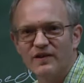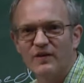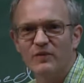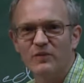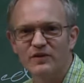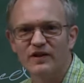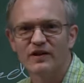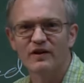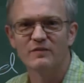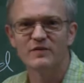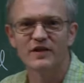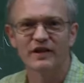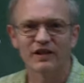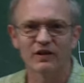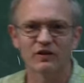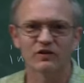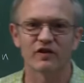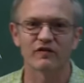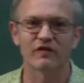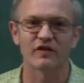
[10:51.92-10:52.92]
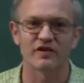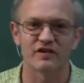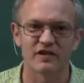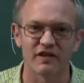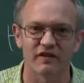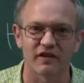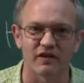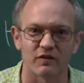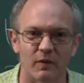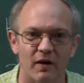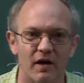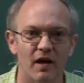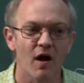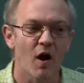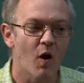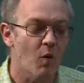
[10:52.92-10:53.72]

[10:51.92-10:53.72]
someone's going to object that it's not a very serious one.